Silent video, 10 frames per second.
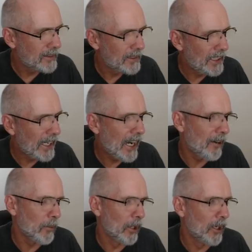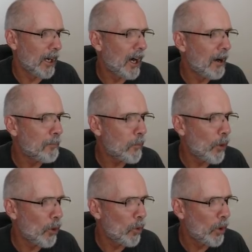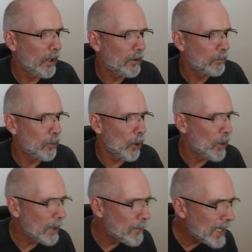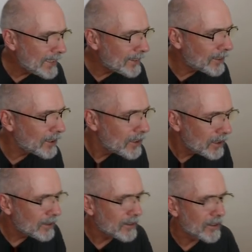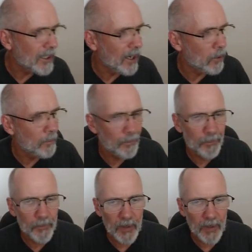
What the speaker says: yeah, but are prohibit? No.